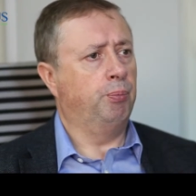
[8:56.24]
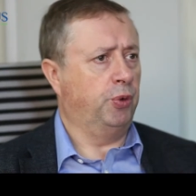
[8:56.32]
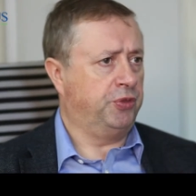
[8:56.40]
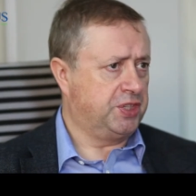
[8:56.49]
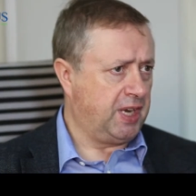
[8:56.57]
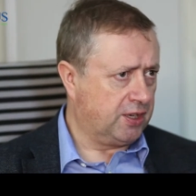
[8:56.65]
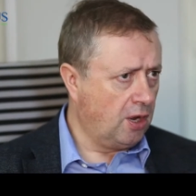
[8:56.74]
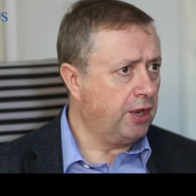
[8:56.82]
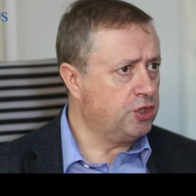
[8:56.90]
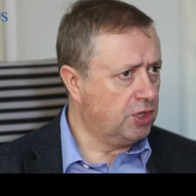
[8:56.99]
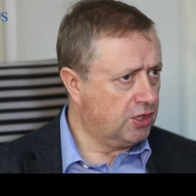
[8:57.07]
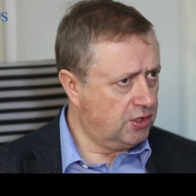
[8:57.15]
but the
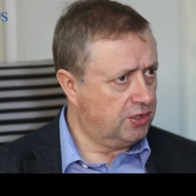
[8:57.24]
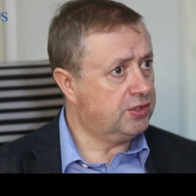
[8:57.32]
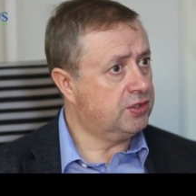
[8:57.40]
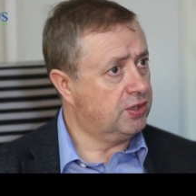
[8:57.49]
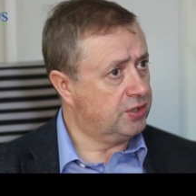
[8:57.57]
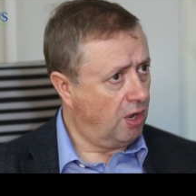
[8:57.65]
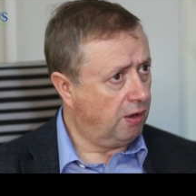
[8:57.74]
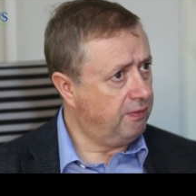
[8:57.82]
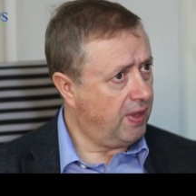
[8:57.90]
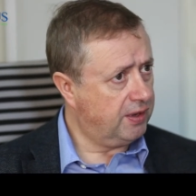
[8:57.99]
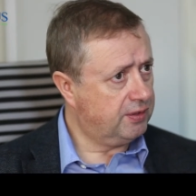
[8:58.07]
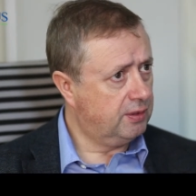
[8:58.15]
technology exists to
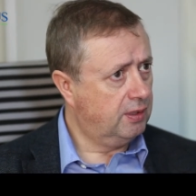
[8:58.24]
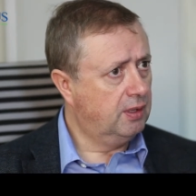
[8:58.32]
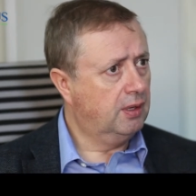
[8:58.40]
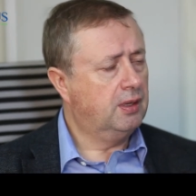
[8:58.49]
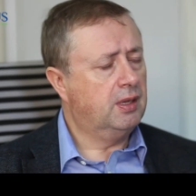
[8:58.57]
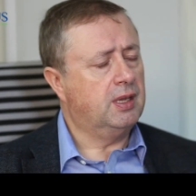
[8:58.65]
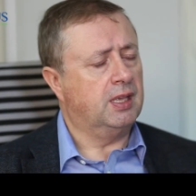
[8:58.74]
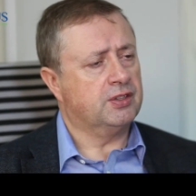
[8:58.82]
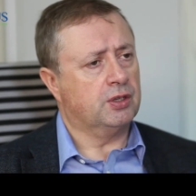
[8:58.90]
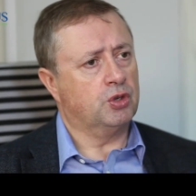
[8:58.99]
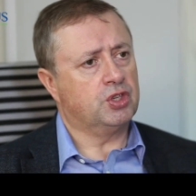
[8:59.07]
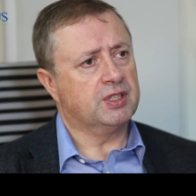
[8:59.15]
solve that in
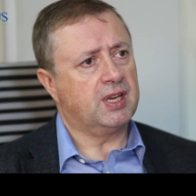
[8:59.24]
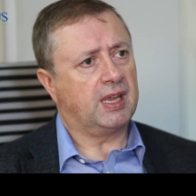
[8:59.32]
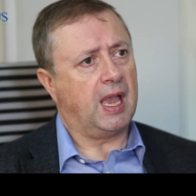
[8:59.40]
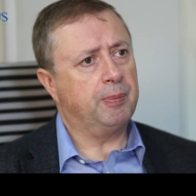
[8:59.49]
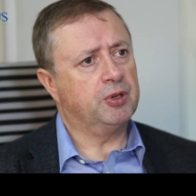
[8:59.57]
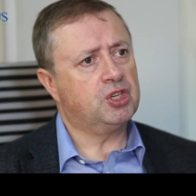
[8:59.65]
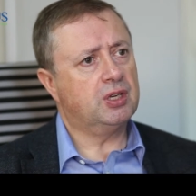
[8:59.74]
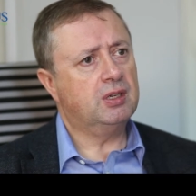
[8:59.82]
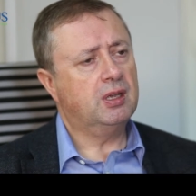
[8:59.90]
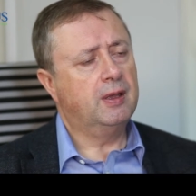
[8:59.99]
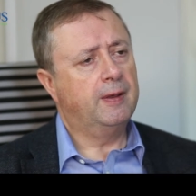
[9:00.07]
solutions like Apogee.